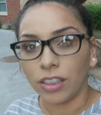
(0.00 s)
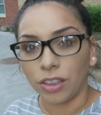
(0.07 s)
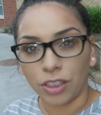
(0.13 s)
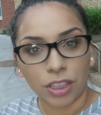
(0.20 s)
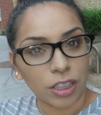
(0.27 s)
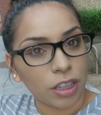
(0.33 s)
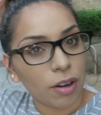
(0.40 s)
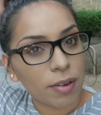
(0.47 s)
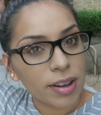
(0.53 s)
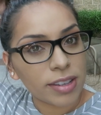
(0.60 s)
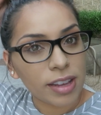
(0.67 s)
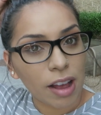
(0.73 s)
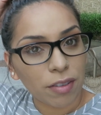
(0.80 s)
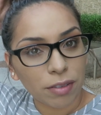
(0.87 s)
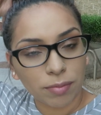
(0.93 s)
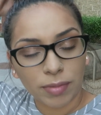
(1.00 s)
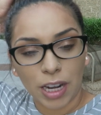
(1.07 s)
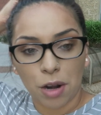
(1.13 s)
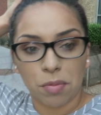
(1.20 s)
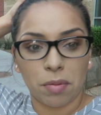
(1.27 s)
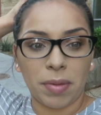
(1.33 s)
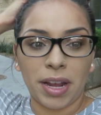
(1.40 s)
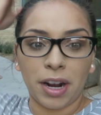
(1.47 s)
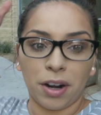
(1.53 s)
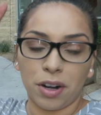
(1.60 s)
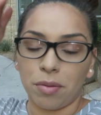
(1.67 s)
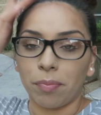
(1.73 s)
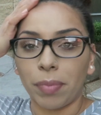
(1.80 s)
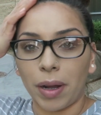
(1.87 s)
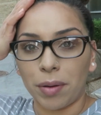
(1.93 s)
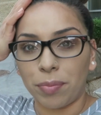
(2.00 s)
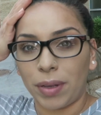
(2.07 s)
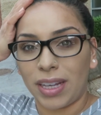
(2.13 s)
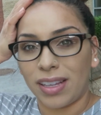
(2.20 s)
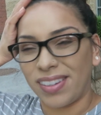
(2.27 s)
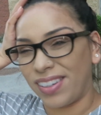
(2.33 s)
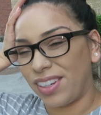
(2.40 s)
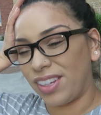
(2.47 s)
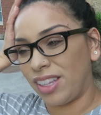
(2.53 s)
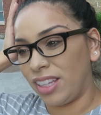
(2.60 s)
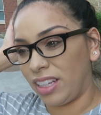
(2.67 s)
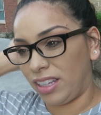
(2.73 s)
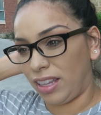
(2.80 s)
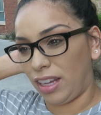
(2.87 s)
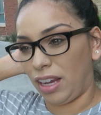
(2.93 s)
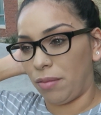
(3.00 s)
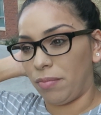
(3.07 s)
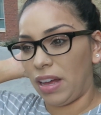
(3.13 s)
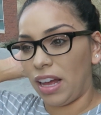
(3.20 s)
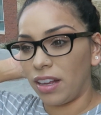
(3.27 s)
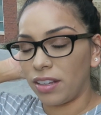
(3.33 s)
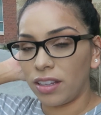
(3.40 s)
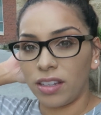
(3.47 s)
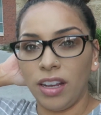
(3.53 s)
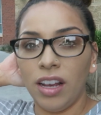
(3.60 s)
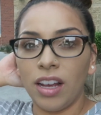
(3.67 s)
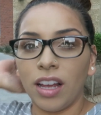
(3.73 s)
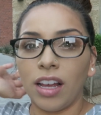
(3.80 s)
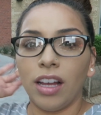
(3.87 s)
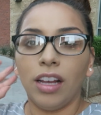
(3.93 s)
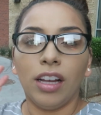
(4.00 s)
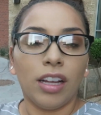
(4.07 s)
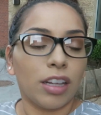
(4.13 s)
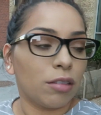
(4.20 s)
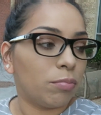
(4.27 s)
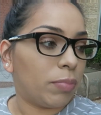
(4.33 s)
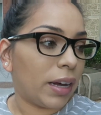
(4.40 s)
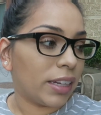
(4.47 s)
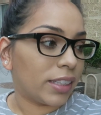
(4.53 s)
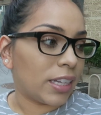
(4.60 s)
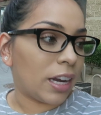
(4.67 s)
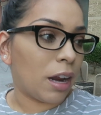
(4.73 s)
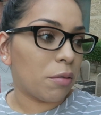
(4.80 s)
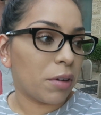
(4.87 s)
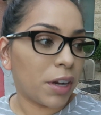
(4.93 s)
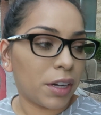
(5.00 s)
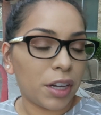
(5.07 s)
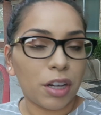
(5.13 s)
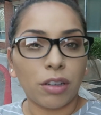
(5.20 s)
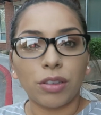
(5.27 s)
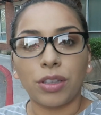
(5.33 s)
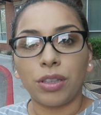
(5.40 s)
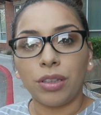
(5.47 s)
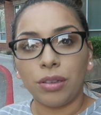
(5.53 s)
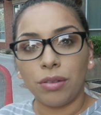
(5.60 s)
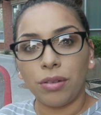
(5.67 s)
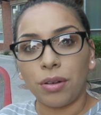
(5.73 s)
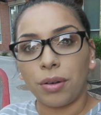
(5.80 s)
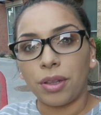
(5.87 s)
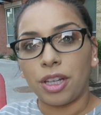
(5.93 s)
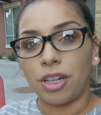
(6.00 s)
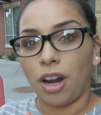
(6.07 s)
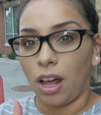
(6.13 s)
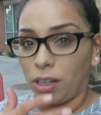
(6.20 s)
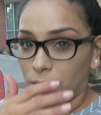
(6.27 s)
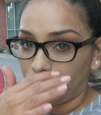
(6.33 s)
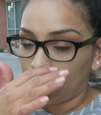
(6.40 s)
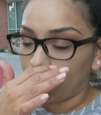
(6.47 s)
Usually always happen. And I put my hair in a bun because it just looks like a mess but today we're gonna go to the dollar